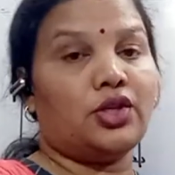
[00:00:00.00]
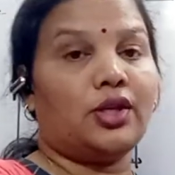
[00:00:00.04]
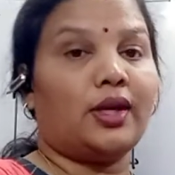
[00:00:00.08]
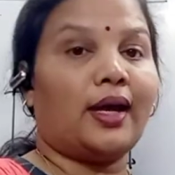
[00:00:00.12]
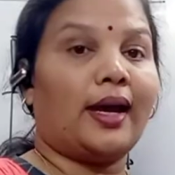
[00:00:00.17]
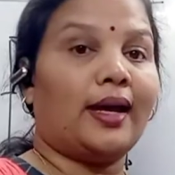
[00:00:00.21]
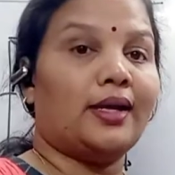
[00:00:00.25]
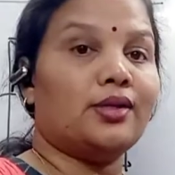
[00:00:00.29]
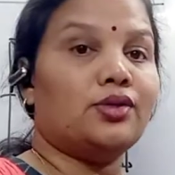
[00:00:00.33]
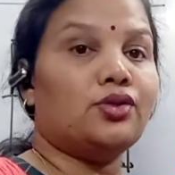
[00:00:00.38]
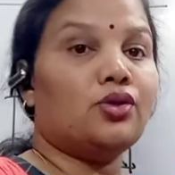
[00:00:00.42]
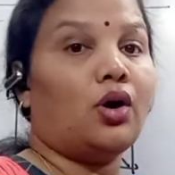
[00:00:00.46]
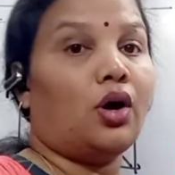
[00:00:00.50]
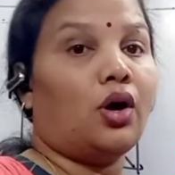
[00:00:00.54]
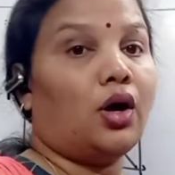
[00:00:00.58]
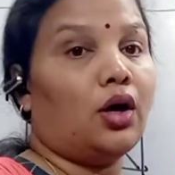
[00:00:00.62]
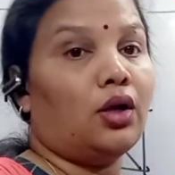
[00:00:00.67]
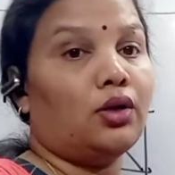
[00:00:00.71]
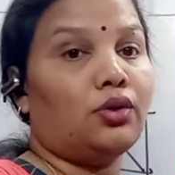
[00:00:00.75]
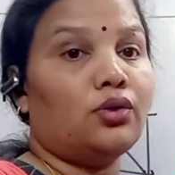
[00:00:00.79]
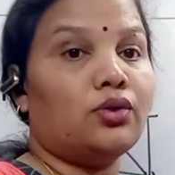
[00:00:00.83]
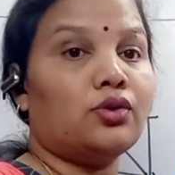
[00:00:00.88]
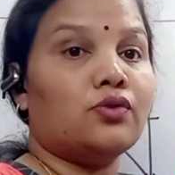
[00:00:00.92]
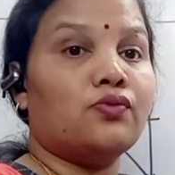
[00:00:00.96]
As you all
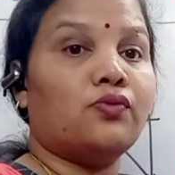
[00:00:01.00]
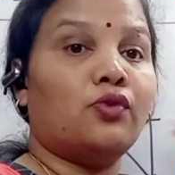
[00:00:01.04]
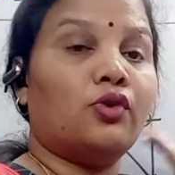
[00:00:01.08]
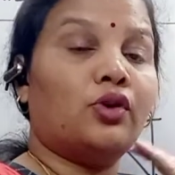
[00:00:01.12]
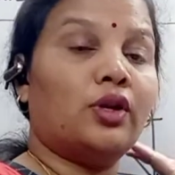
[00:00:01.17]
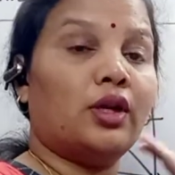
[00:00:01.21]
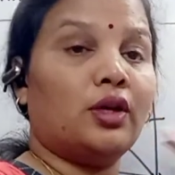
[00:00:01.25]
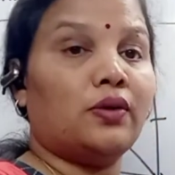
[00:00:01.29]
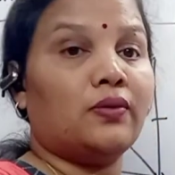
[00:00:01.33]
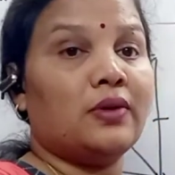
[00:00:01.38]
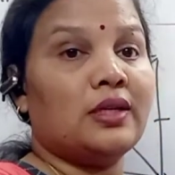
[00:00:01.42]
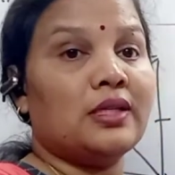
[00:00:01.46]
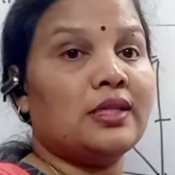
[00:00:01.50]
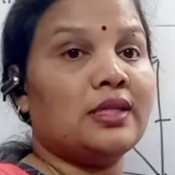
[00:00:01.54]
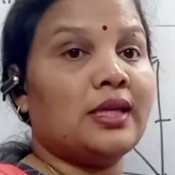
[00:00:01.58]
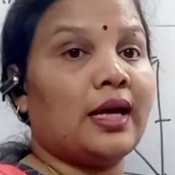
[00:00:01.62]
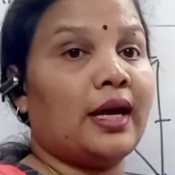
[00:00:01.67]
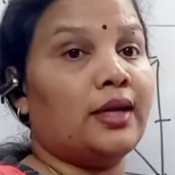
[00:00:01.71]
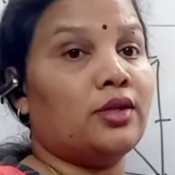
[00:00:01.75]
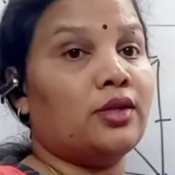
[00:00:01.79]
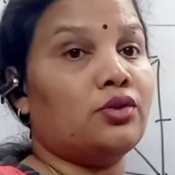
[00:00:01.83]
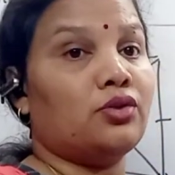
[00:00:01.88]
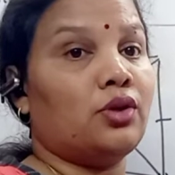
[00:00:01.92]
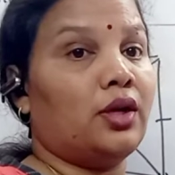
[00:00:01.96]
know, four equal
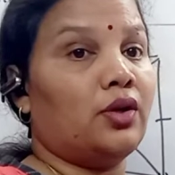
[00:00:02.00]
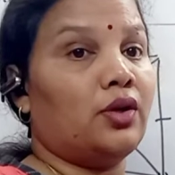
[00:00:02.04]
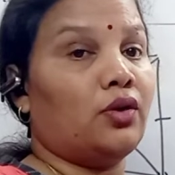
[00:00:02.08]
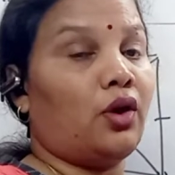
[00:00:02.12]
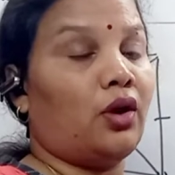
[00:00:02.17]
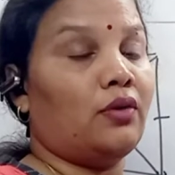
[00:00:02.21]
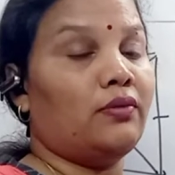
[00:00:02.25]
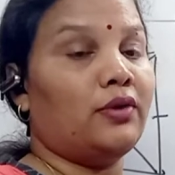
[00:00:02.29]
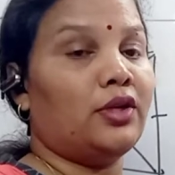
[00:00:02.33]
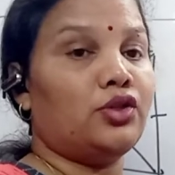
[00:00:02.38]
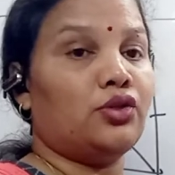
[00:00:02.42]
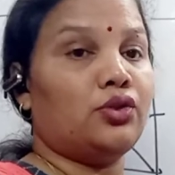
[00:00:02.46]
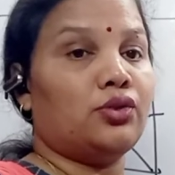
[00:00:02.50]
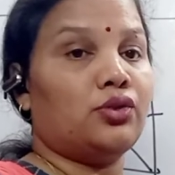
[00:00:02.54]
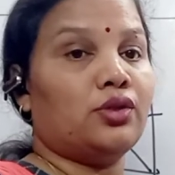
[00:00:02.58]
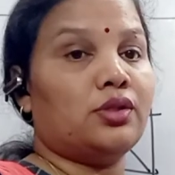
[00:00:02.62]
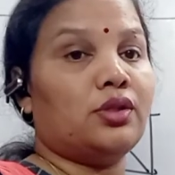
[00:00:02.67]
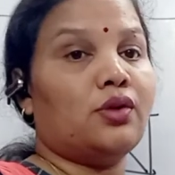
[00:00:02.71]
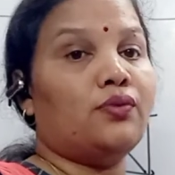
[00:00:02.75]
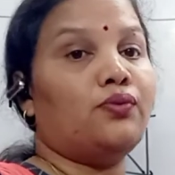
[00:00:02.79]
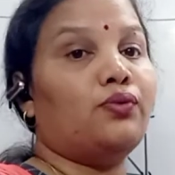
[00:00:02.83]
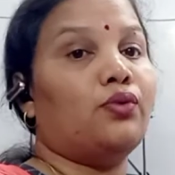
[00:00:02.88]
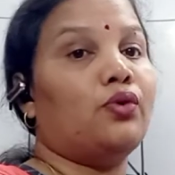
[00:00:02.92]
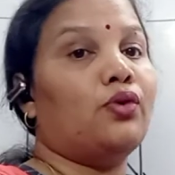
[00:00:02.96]
sides, so it always shows the
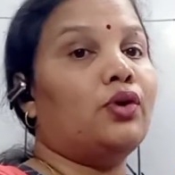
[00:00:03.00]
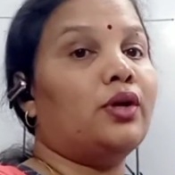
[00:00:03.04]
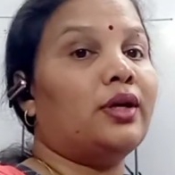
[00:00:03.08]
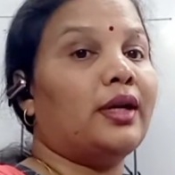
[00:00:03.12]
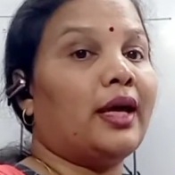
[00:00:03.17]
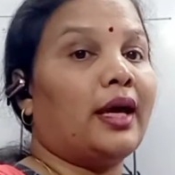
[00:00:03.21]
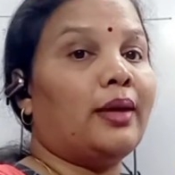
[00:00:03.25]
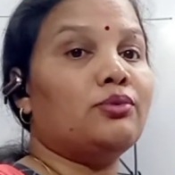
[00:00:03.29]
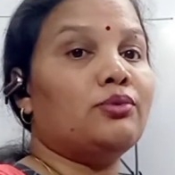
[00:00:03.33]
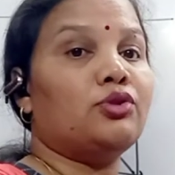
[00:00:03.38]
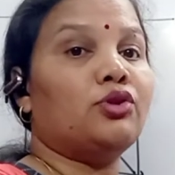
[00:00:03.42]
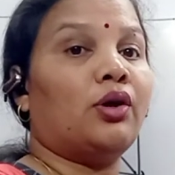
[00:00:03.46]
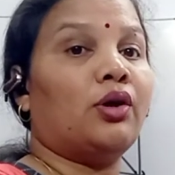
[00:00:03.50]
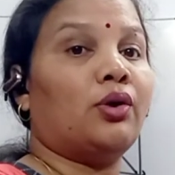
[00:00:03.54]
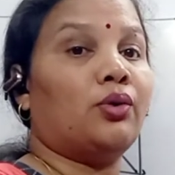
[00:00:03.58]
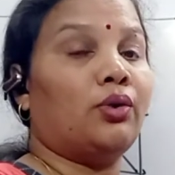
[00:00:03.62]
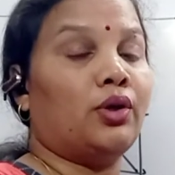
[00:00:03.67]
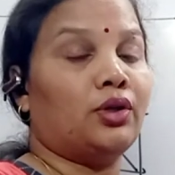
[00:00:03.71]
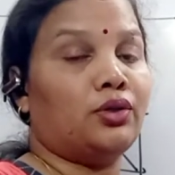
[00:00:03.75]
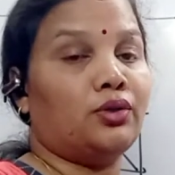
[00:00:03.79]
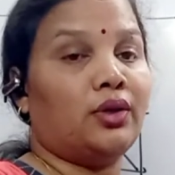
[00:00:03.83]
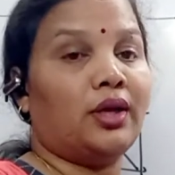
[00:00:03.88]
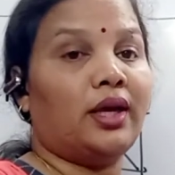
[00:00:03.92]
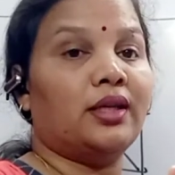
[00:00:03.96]
four times you are going
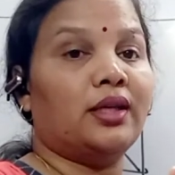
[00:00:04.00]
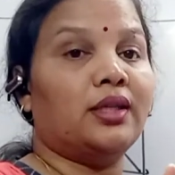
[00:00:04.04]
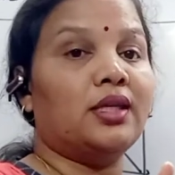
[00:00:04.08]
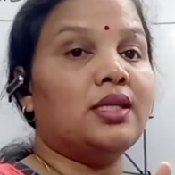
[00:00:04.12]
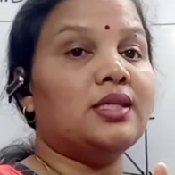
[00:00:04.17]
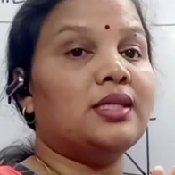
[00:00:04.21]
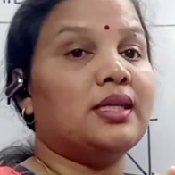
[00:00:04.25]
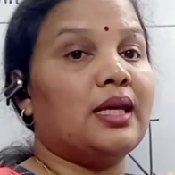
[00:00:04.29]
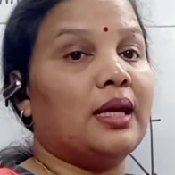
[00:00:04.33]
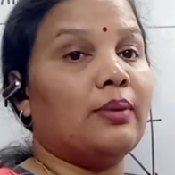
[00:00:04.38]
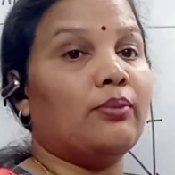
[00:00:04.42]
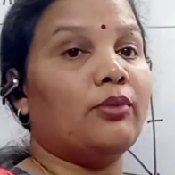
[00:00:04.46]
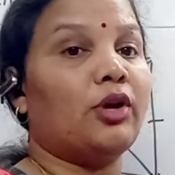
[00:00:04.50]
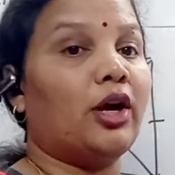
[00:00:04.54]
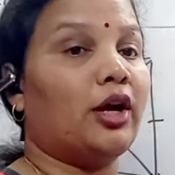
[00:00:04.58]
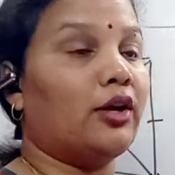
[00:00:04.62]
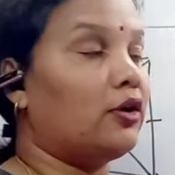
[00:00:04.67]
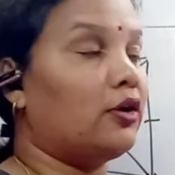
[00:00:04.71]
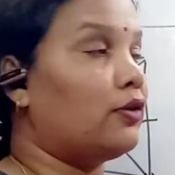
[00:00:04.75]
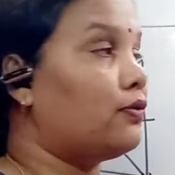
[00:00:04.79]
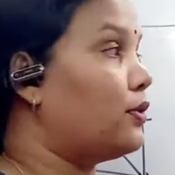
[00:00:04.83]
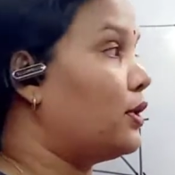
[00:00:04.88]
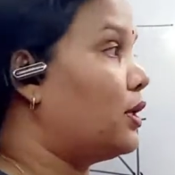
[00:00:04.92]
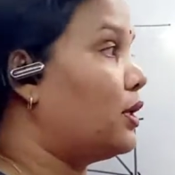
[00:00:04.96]
to get the same kind of
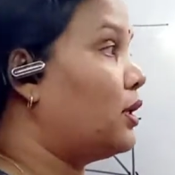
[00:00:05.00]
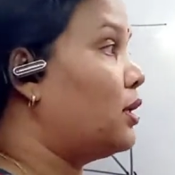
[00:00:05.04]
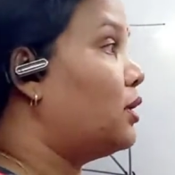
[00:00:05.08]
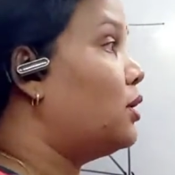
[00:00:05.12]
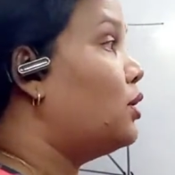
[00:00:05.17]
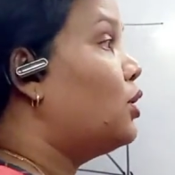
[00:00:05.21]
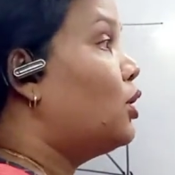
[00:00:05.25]
figure.